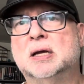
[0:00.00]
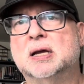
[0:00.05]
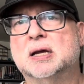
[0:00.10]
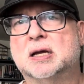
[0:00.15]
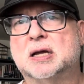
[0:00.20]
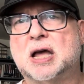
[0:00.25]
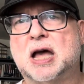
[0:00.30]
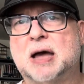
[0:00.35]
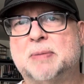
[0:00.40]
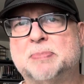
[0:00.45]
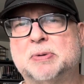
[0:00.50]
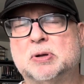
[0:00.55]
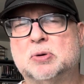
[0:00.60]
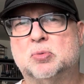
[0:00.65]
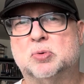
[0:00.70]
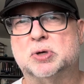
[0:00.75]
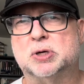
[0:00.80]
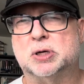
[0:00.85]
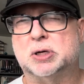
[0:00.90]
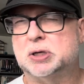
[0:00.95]
copy
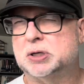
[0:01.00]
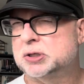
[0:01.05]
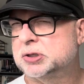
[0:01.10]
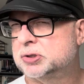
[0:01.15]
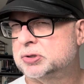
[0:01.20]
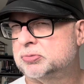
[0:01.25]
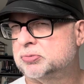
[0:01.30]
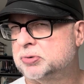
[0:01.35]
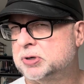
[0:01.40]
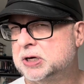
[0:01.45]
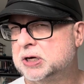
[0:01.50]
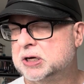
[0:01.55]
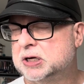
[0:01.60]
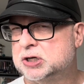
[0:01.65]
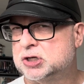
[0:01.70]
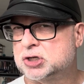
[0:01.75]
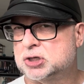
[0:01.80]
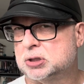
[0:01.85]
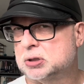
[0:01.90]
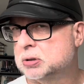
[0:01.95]
was
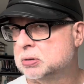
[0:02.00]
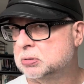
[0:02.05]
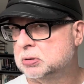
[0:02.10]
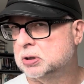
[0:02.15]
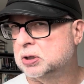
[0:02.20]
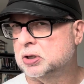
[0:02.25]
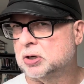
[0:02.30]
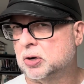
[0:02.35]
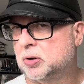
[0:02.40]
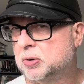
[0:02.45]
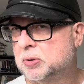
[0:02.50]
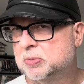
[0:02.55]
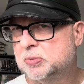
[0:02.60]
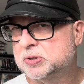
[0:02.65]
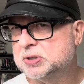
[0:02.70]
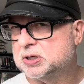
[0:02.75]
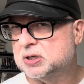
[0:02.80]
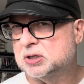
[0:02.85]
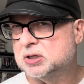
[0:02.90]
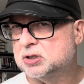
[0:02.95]
reissued. It
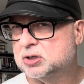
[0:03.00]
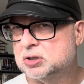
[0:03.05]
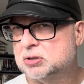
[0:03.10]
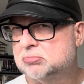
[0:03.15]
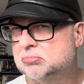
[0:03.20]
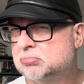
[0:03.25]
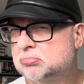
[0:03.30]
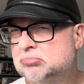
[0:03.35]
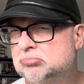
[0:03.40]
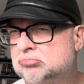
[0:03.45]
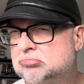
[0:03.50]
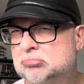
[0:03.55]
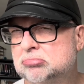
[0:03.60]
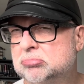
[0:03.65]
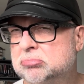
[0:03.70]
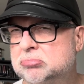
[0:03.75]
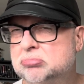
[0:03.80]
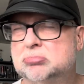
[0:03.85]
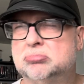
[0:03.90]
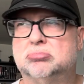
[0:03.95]
was in the
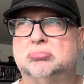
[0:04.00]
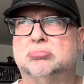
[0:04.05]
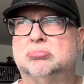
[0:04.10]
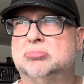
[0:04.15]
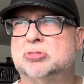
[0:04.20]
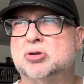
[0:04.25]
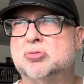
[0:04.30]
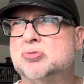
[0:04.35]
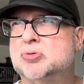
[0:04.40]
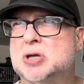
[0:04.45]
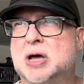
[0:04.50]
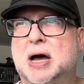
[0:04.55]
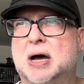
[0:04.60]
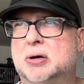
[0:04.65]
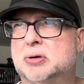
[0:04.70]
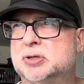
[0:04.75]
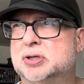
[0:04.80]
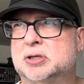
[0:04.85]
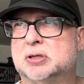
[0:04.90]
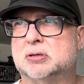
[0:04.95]

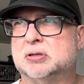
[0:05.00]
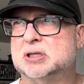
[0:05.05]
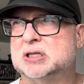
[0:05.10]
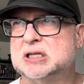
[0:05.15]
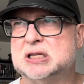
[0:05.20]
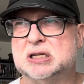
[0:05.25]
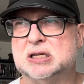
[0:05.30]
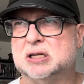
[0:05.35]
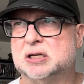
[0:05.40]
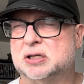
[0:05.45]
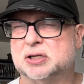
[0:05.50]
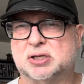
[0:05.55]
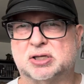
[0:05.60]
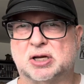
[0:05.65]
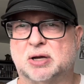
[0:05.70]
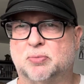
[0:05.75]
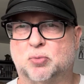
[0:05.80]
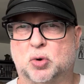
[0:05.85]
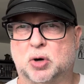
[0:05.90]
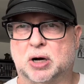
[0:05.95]
2000 teens
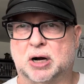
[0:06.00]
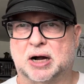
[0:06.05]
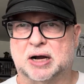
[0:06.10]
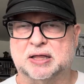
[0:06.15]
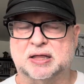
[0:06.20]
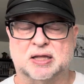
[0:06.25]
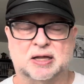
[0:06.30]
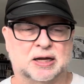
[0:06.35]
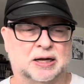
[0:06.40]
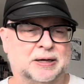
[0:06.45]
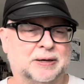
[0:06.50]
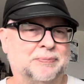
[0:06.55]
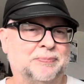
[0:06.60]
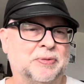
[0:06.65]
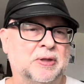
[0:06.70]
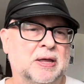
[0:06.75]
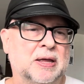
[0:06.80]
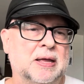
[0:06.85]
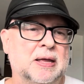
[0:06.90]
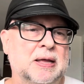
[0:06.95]
somewhere, I think.
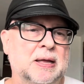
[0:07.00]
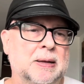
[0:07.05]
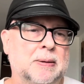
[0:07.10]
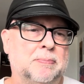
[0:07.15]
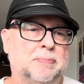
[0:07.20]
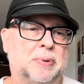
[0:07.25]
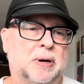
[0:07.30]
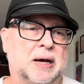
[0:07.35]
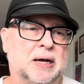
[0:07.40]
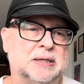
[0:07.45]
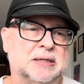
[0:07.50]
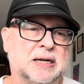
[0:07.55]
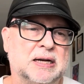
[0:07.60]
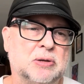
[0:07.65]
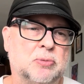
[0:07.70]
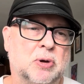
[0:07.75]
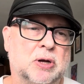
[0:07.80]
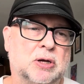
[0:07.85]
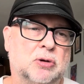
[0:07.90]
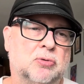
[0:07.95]
But
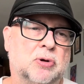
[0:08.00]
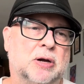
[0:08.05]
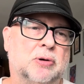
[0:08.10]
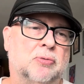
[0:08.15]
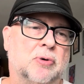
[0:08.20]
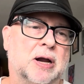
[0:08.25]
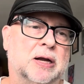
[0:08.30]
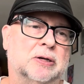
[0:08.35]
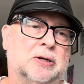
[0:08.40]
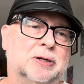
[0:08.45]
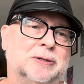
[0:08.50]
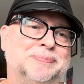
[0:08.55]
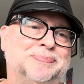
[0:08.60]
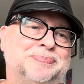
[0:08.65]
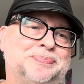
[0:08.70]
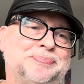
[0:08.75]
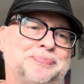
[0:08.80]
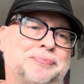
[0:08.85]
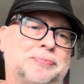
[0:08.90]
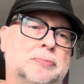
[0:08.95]
anyway, great record.
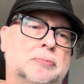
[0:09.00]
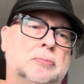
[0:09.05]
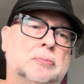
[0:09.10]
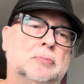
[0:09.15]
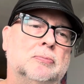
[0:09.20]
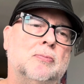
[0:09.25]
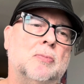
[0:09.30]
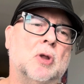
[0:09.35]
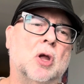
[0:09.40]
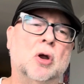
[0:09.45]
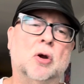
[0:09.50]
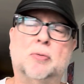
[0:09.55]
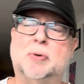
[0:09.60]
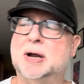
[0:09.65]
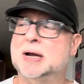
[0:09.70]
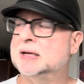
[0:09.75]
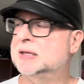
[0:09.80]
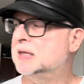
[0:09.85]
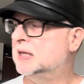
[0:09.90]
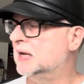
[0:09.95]
All
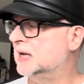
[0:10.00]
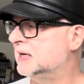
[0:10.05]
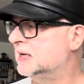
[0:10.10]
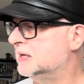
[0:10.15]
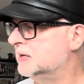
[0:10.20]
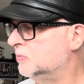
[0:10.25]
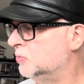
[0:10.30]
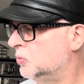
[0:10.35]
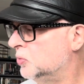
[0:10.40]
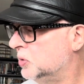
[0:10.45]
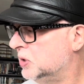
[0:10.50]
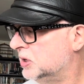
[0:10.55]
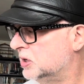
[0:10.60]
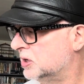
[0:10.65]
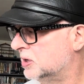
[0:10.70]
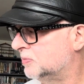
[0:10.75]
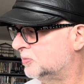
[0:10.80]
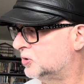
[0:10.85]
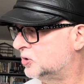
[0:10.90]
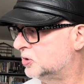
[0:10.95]
right, then we
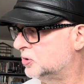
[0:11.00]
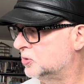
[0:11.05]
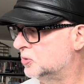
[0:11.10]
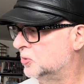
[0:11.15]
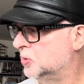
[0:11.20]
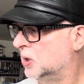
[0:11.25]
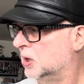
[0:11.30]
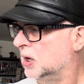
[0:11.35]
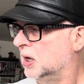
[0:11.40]
come to,